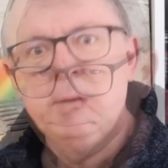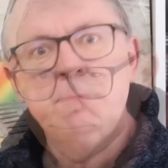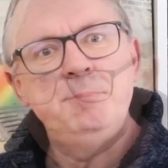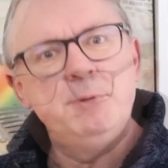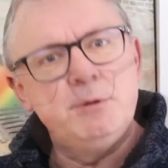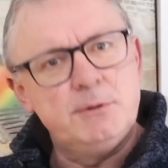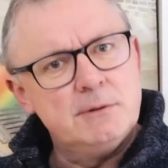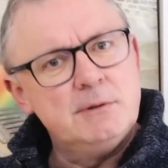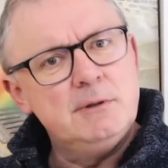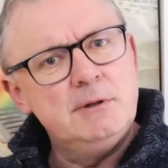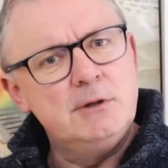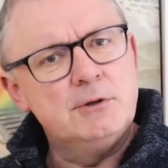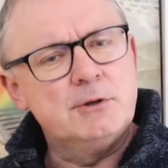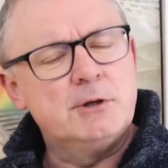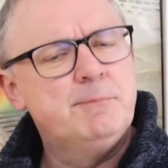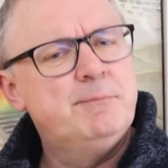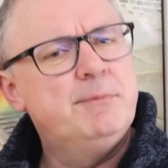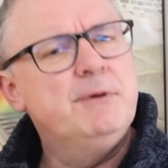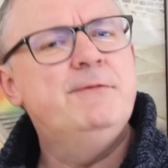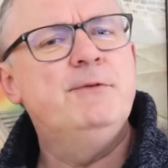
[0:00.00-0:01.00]
But
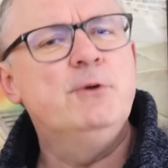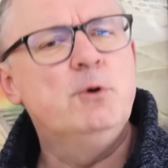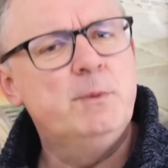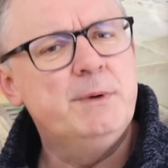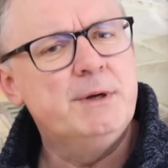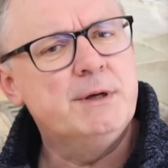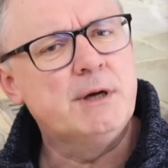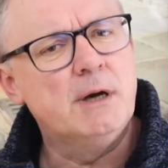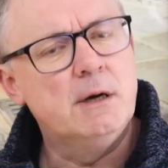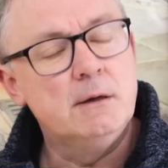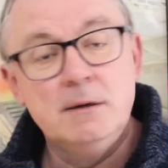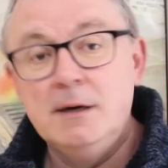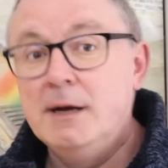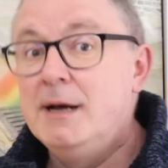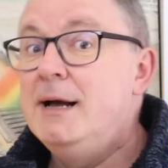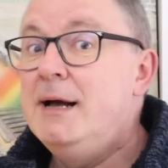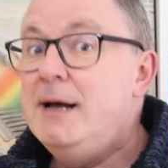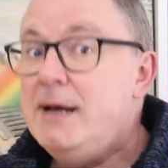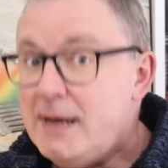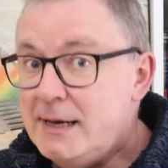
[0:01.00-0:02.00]
look, before we go
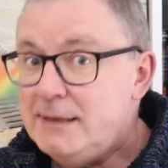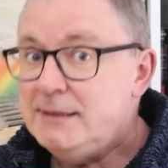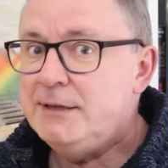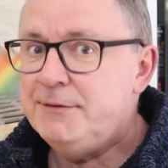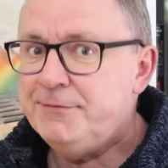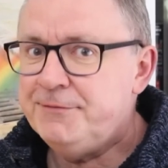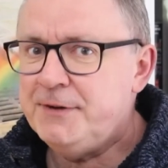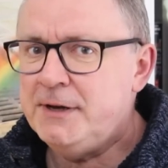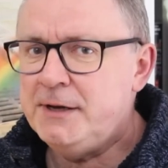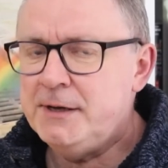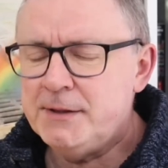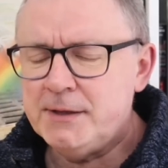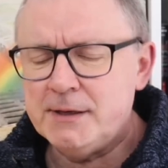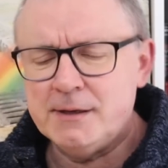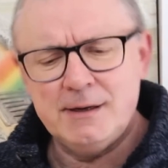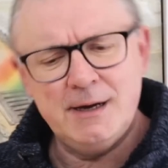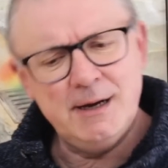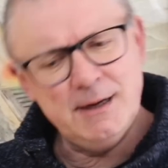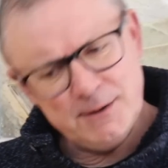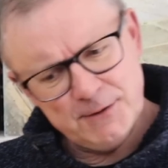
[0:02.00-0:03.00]
any
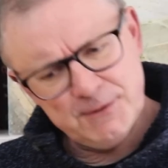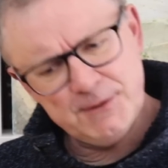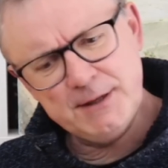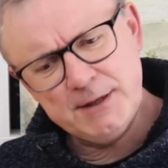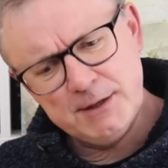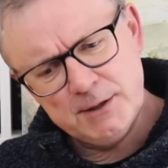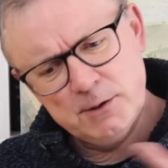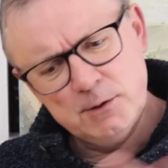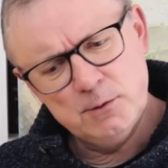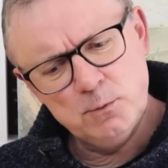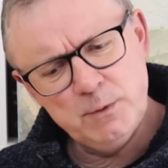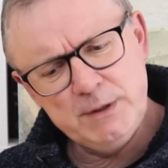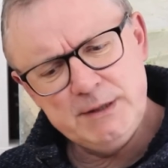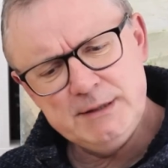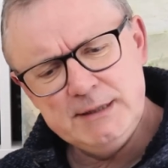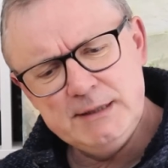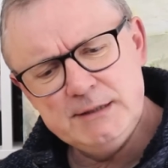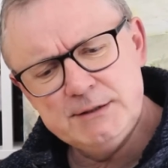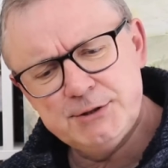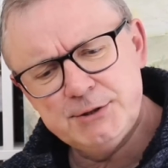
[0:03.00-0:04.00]
further, I think we
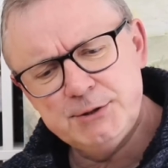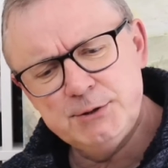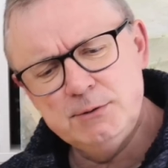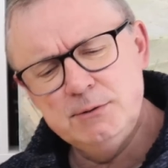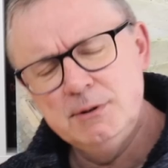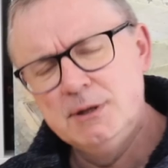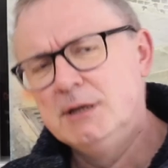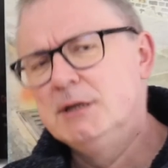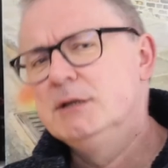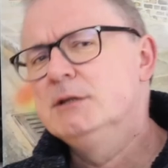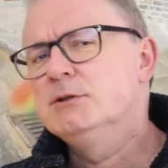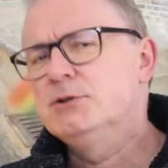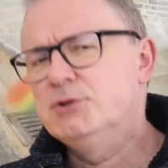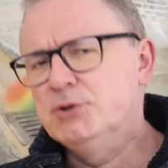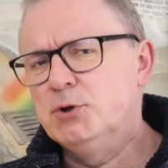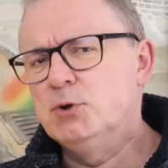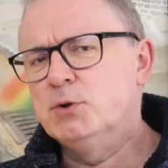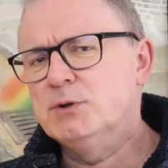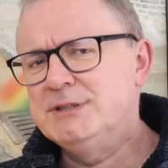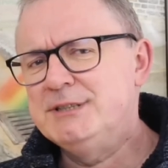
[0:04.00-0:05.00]
need to
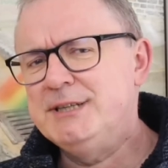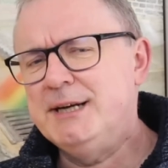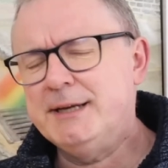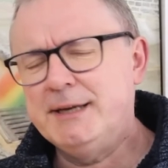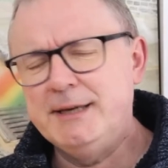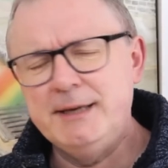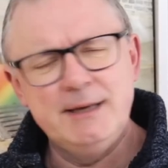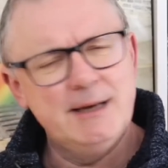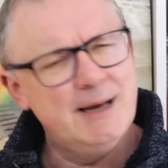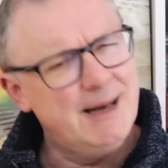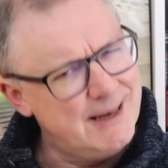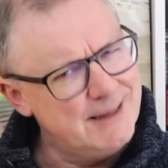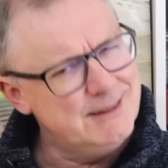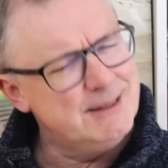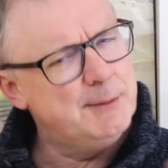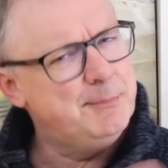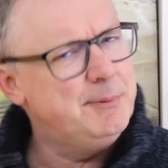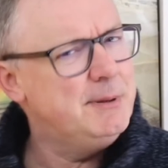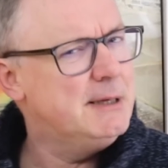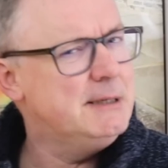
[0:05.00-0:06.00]
talk techie, and
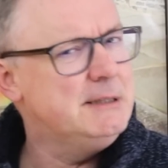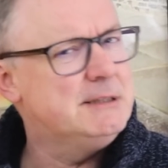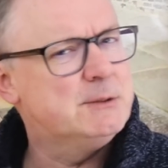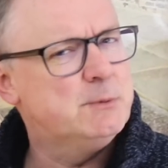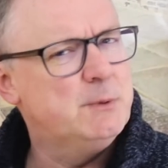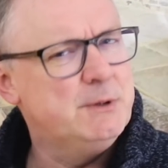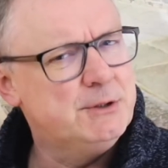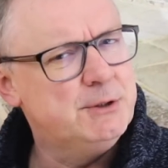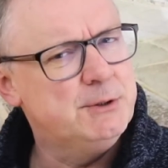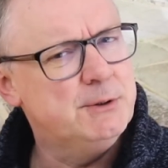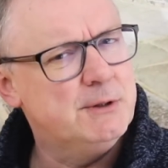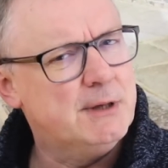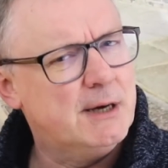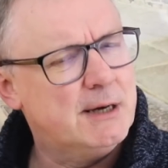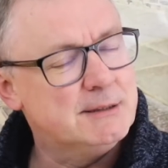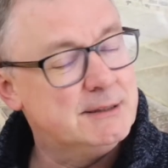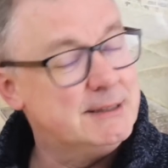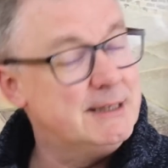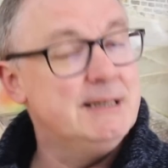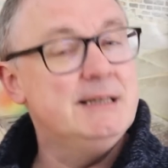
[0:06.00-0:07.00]
the place we do
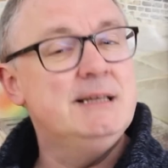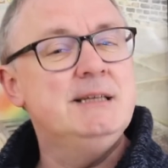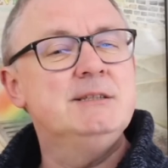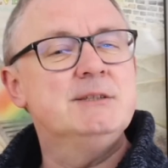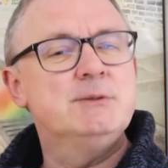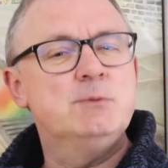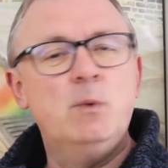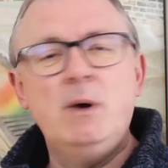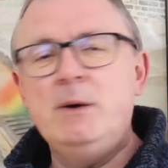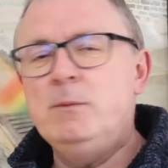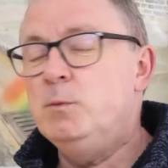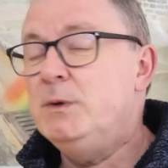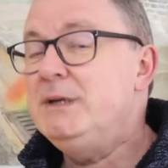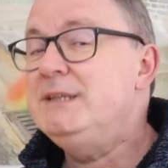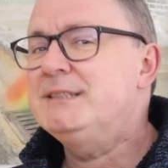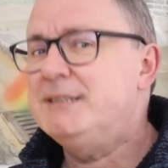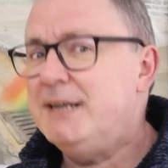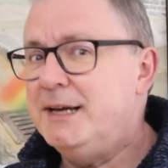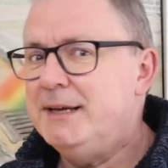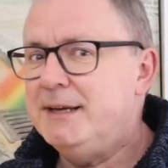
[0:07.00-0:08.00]
that is when we
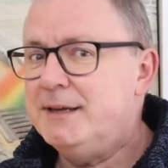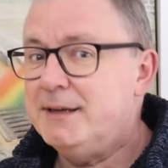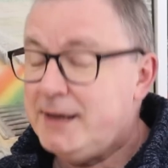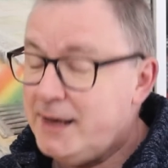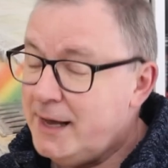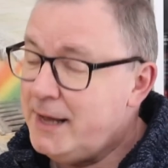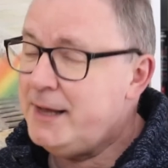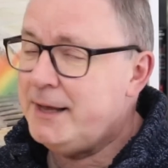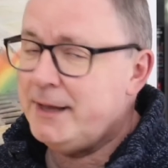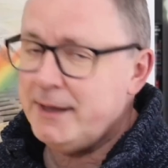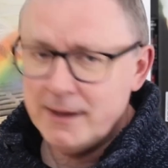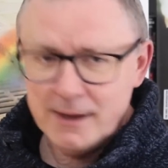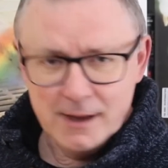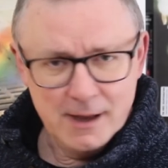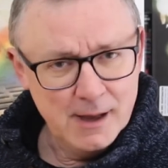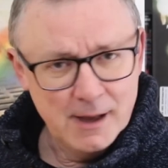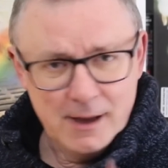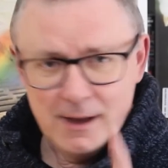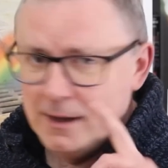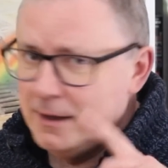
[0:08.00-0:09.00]
take a
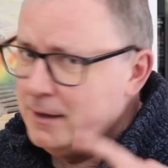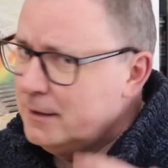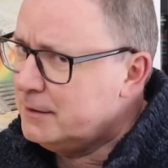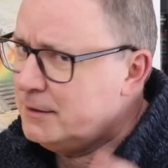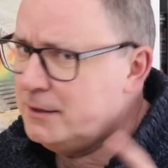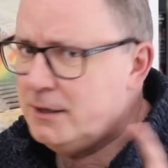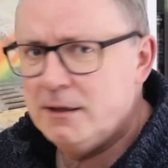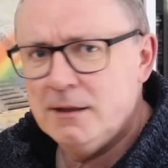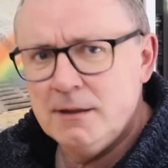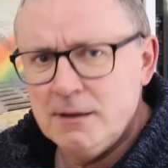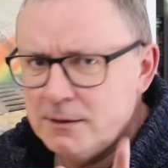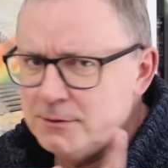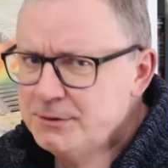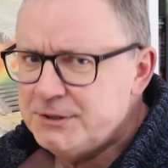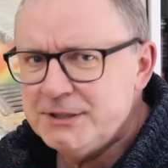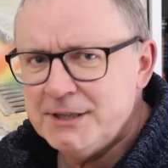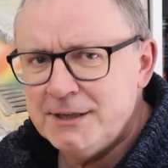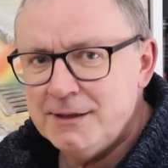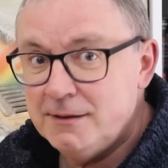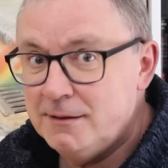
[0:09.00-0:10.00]

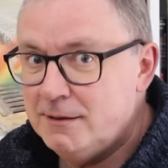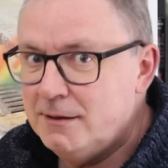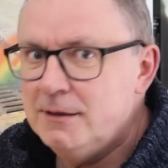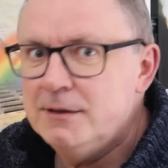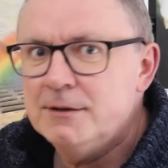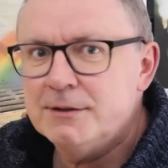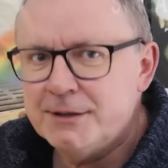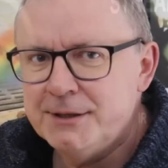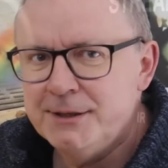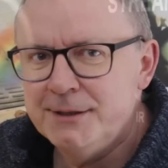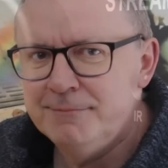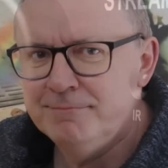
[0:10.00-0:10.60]
closer look.